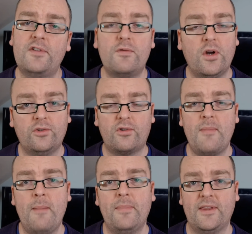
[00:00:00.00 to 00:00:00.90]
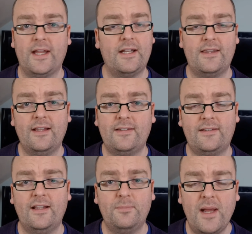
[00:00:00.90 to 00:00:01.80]
You've got to remember that at
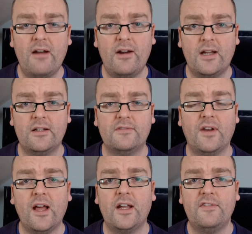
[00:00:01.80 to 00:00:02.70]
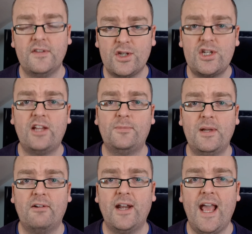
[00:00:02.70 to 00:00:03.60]
this period of life in the
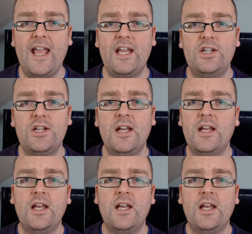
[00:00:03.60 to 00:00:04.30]
Shakespearean age,